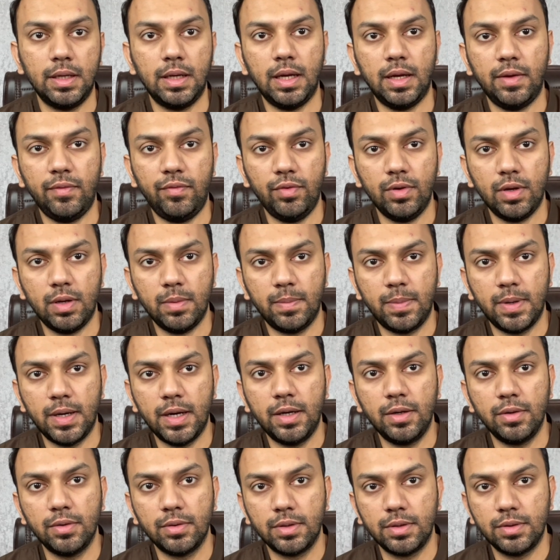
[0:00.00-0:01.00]
If you're a
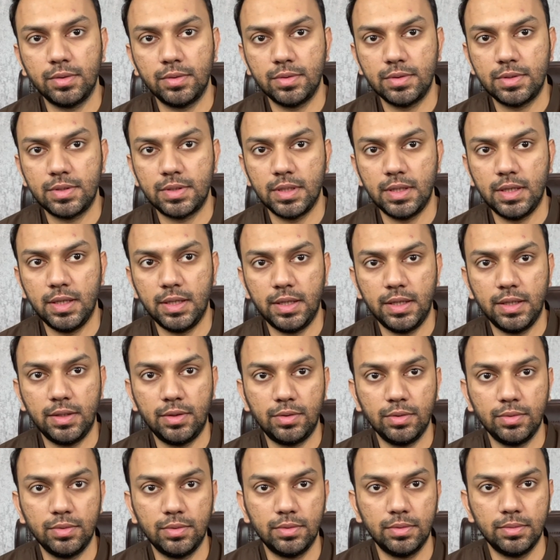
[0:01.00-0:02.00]
brand owner who's selling
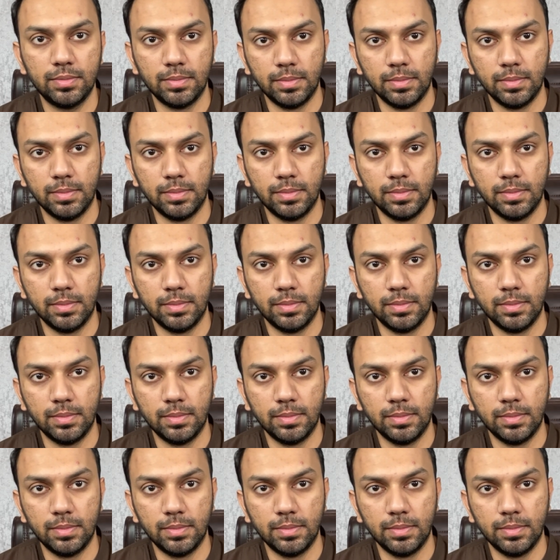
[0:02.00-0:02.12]
into